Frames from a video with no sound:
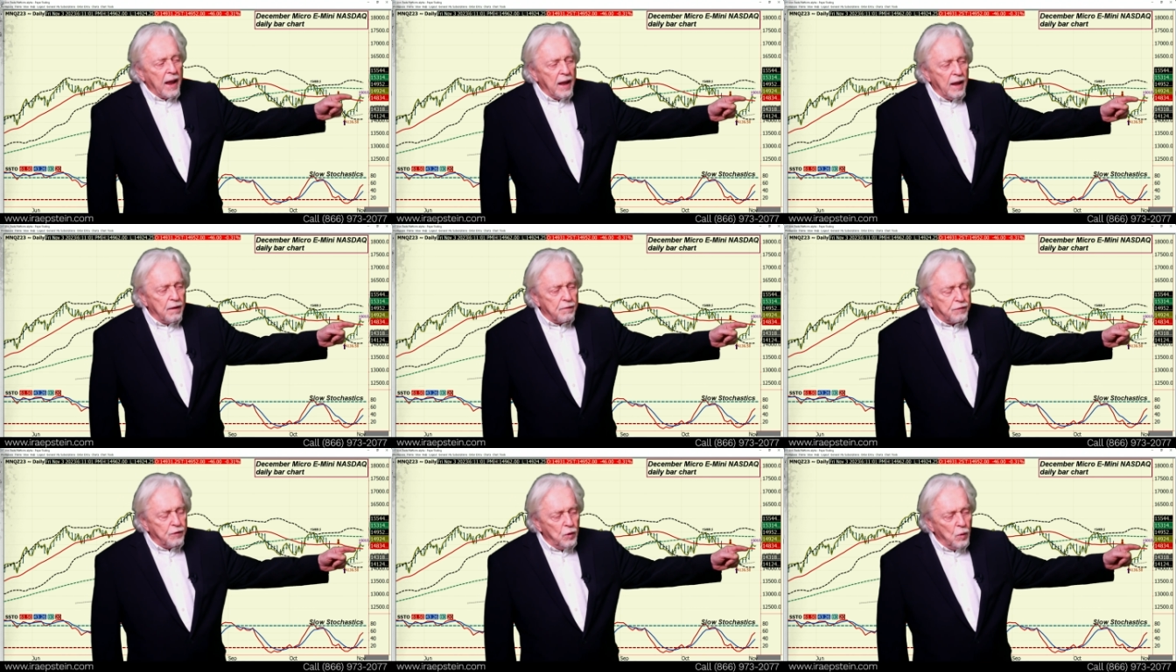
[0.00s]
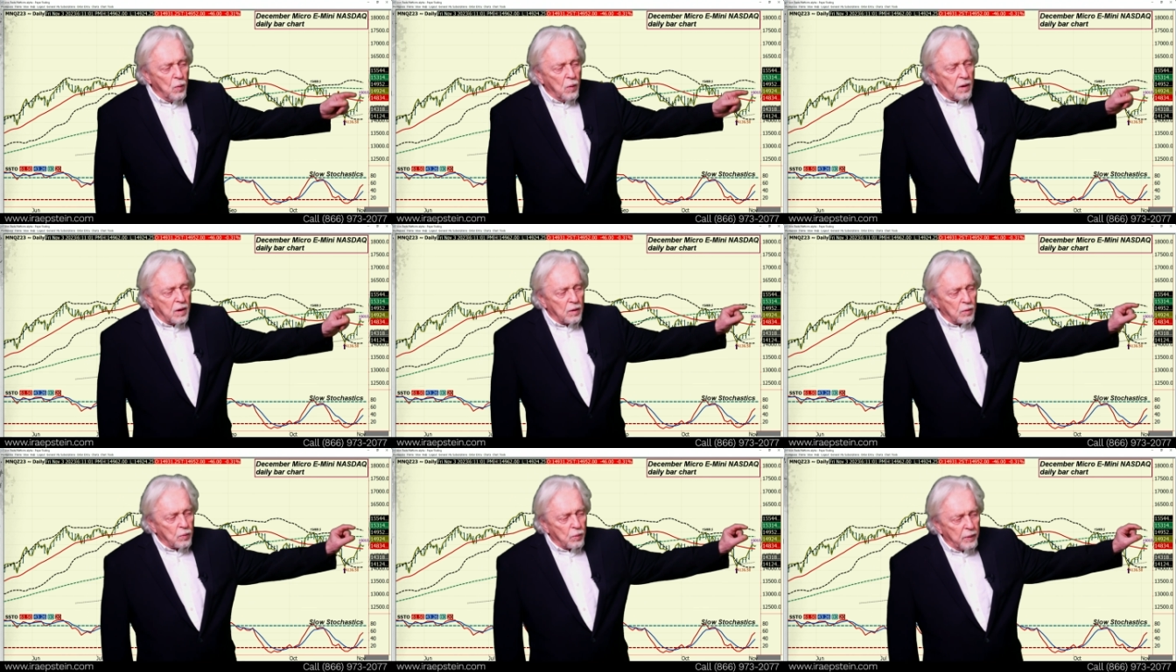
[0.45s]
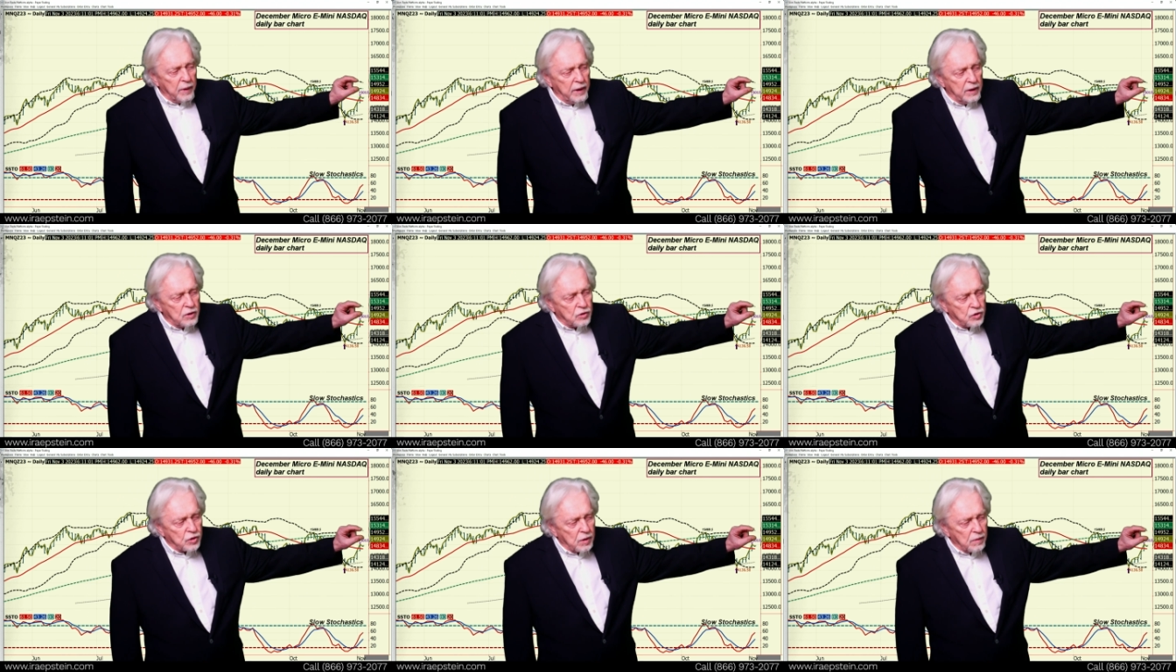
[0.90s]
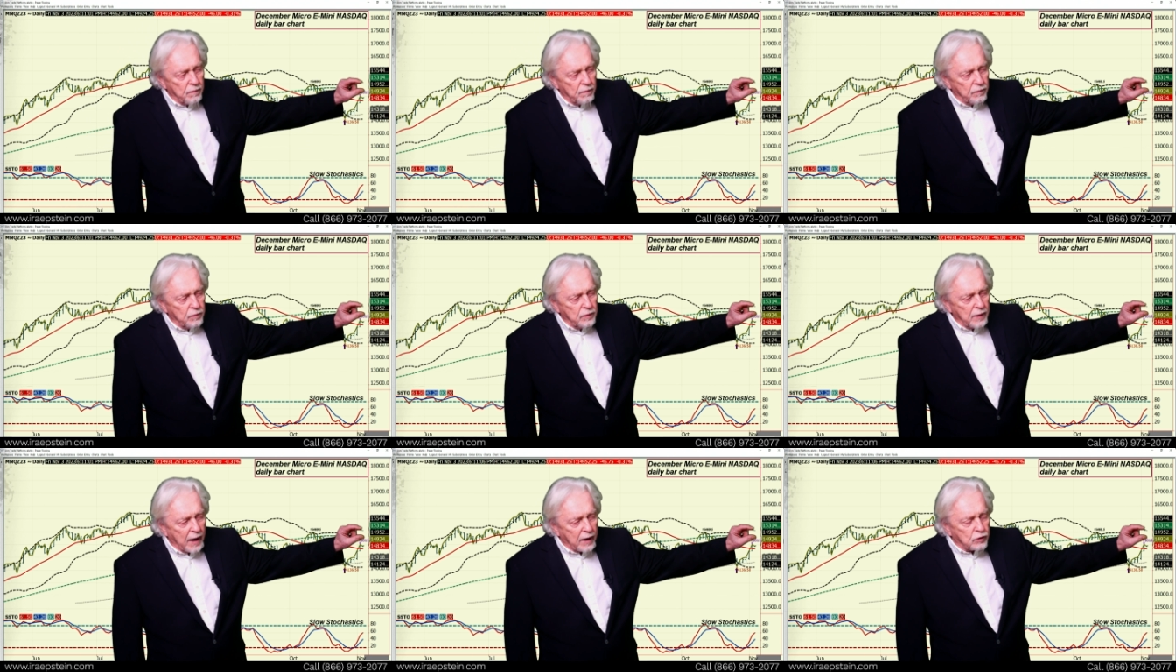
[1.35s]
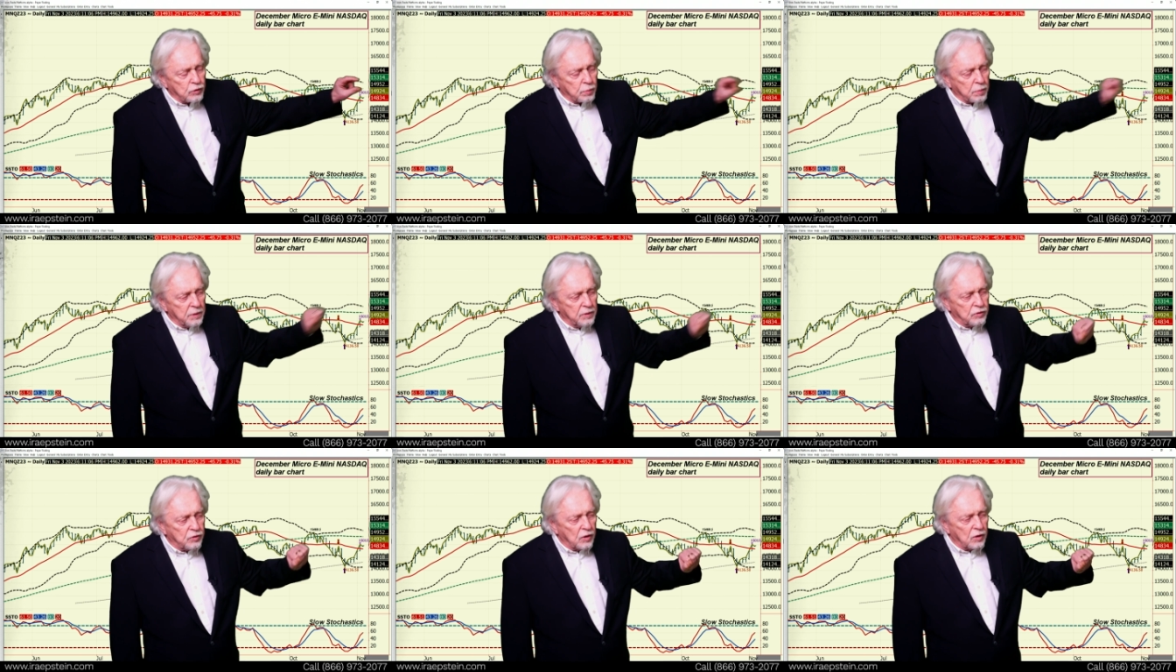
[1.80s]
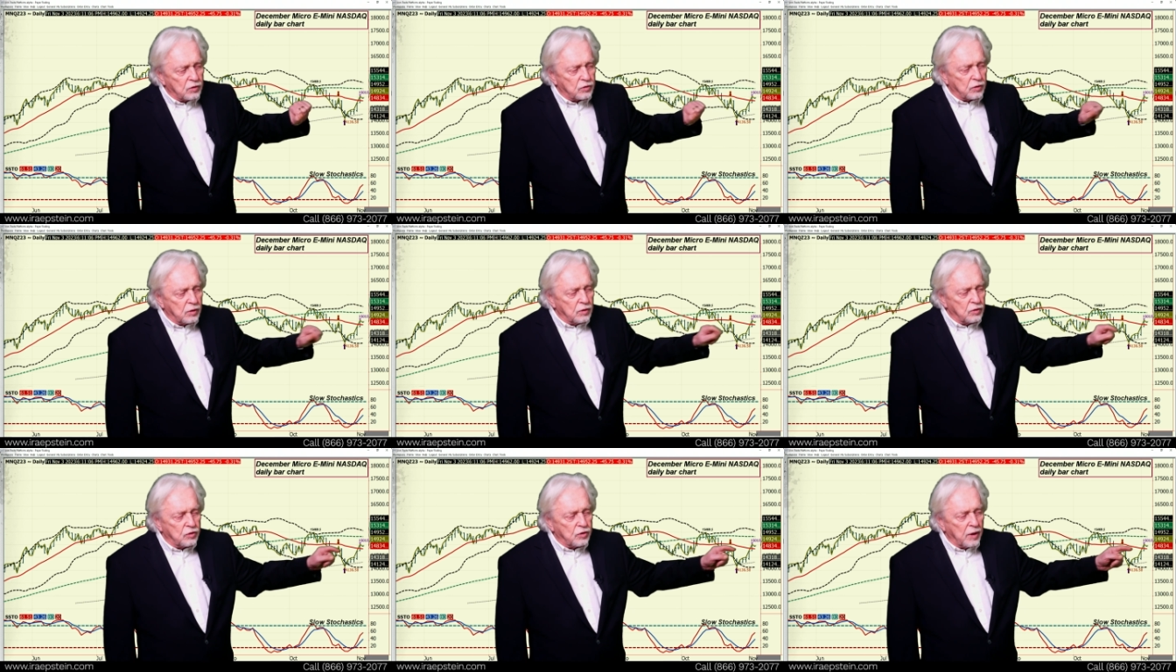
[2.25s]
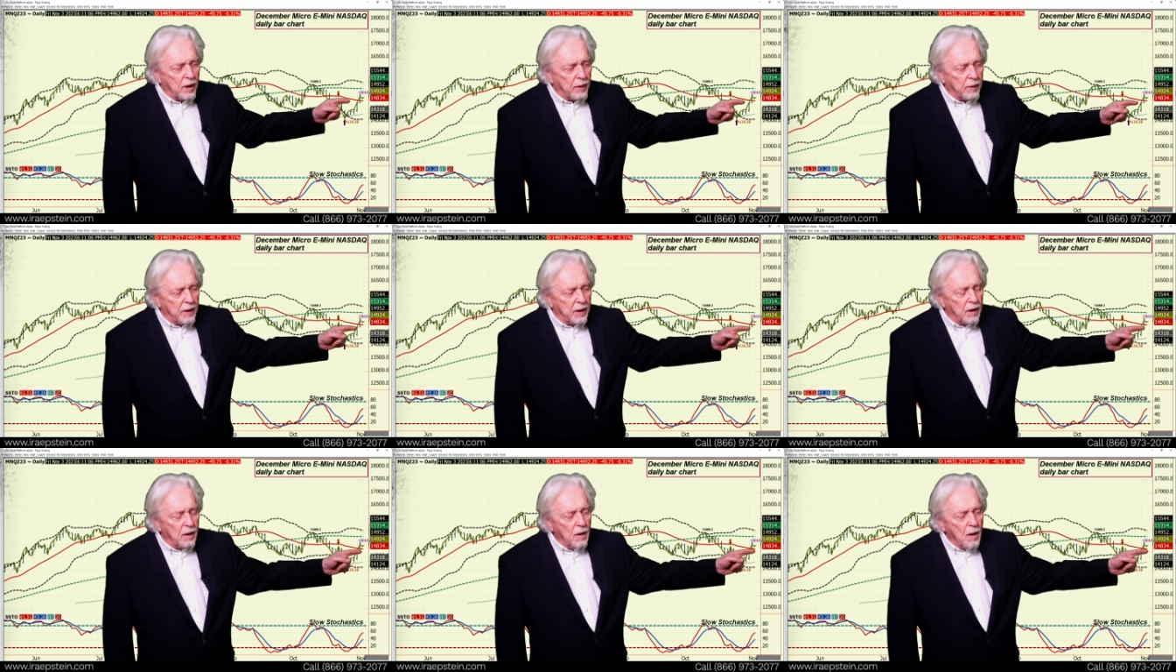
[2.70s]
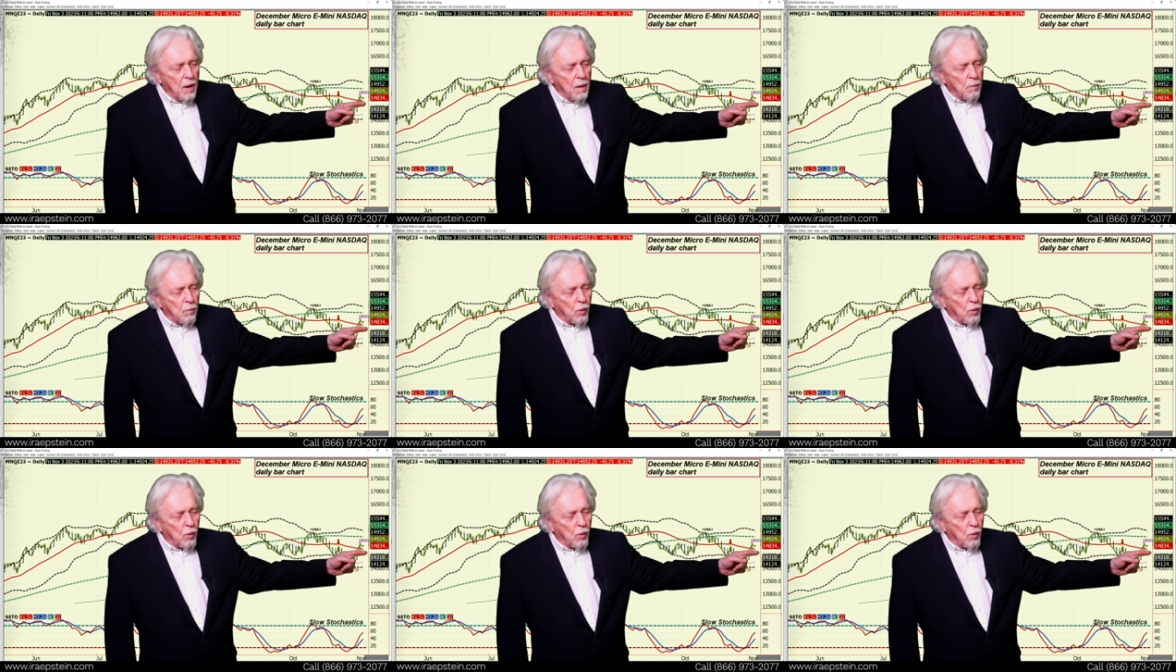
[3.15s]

If you want to reach next resistance area,